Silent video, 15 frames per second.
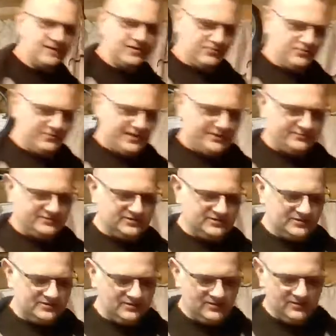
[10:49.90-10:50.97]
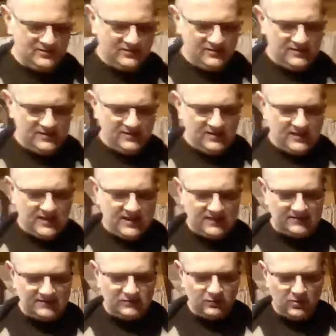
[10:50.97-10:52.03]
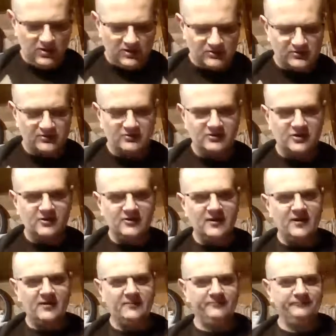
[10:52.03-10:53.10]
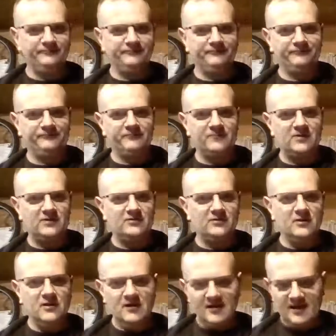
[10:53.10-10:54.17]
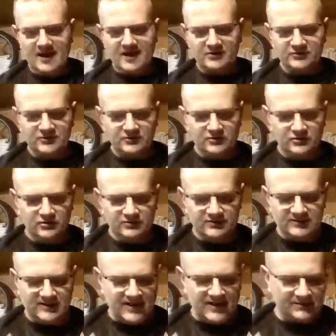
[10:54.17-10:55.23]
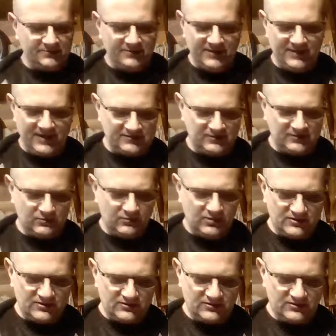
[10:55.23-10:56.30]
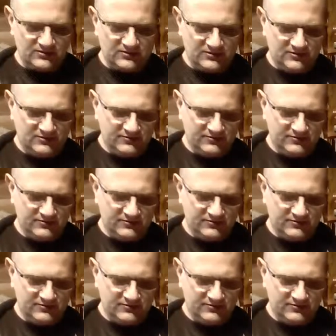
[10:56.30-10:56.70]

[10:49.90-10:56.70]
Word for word: in there when I was done. And I had these washers on there. They're actually two stacked plastic washers.